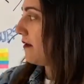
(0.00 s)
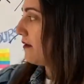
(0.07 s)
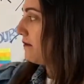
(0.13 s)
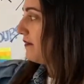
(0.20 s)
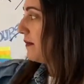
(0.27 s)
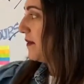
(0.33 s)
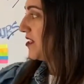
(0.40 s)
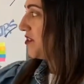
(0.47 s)

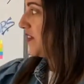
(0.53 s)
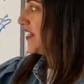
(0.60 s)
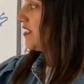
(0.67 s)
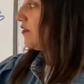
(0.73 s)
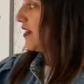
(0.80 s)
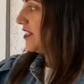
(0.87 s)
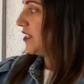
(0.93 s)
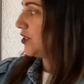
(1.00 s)
the materials
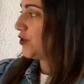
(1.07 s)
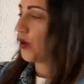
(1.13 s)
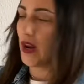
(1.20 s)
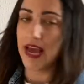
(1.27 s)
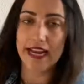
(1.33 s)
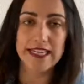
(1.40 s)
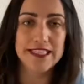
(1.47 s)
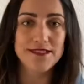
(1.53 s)
related to
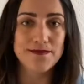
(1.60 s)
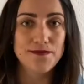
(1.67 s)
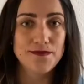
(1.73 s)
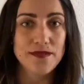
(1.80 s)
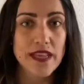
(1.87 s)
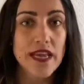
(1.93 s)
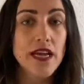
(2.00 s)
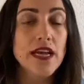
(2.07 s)
light.
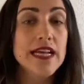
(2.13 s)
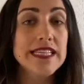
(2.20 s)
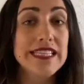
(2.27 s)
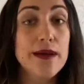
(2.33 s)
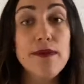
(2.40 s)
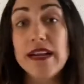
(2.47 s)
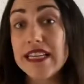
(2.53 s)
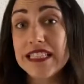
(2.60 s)

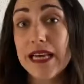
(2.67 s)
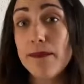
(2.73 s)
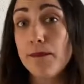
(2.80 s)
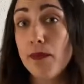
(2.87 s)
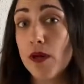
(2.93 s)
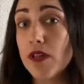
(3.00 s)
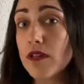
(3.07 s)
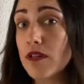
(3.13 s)
Some
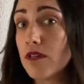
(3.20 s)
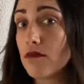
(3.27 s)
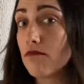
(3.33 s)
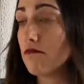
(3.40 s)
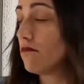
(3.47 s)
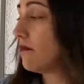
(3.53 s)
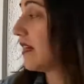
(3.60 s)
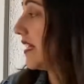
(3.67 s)
examples,
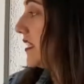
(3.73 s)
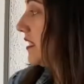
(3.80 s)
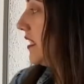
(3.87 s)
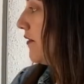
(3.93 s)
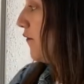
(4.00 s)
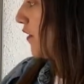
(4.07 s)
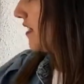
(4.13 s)
you can see, for